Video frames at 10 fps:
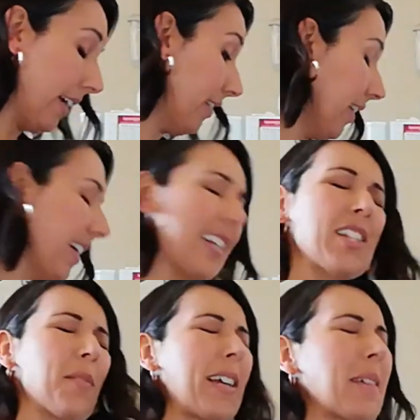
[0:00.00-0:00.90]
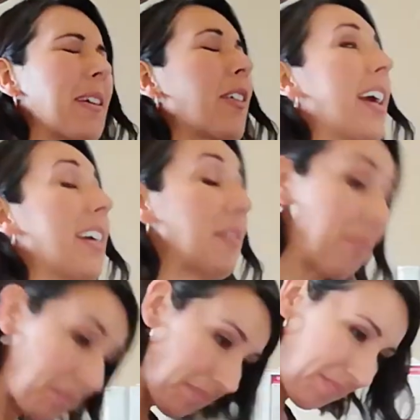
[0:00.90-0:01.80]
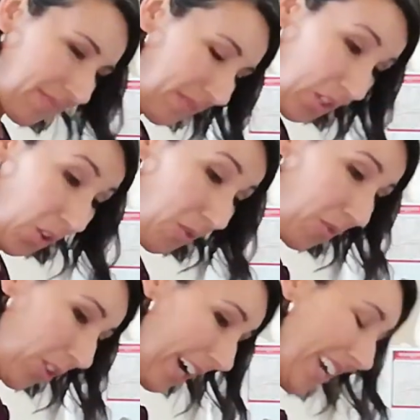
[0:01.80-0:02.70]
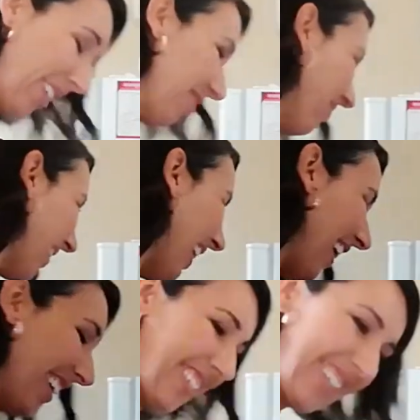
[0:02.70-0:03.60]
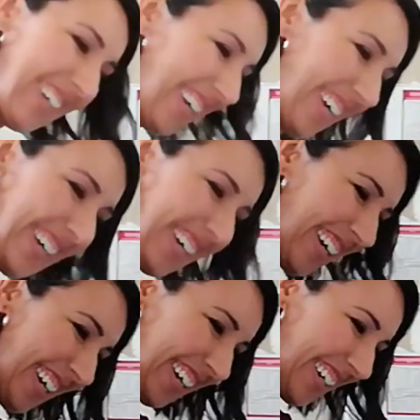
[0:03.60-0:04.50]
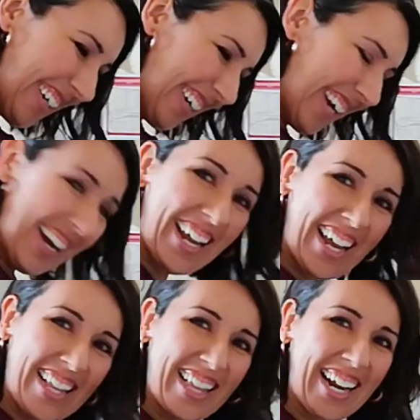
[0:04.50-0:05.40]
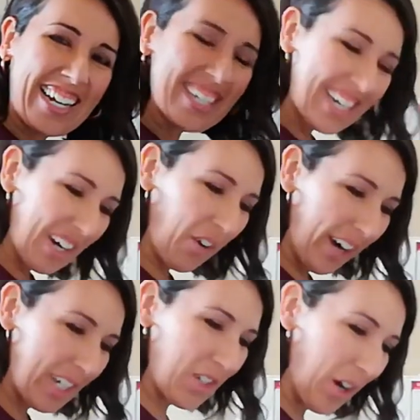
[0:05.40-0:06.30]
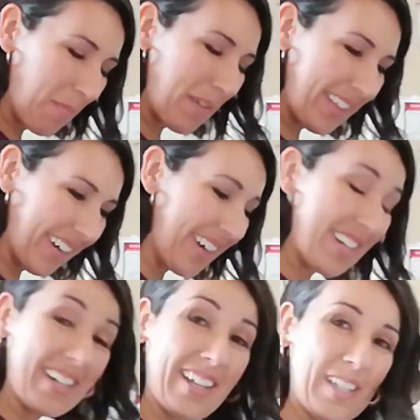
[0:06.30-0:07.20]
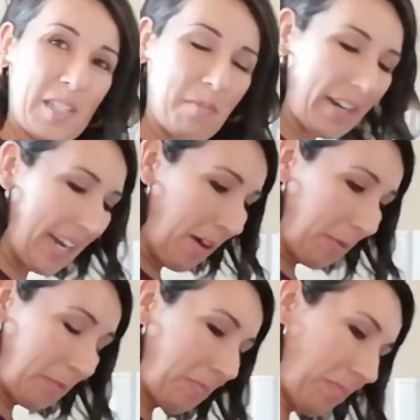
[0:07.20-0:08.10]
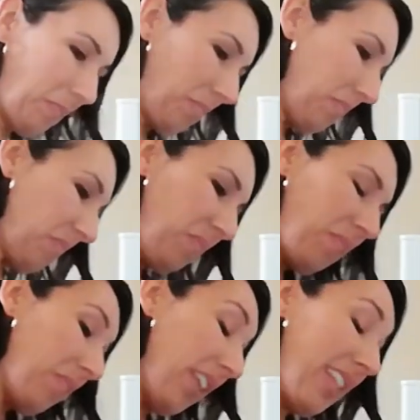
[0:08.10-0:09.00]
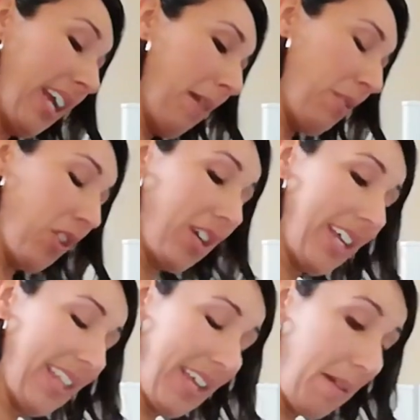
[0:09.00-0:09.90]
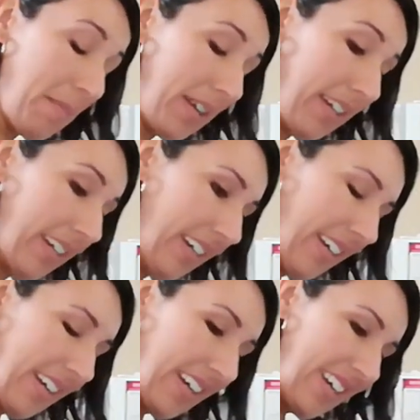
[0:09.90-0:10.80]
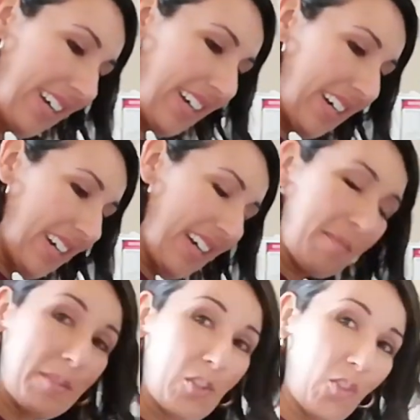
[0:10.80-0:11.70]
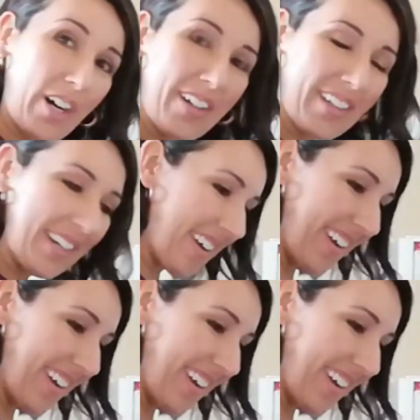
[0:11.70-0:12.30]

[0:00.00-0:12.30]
The onions are making me cry. Don't cry. I hate that. I didn't cry chopping the onions, but now that I'm cooking them, I'm struggling.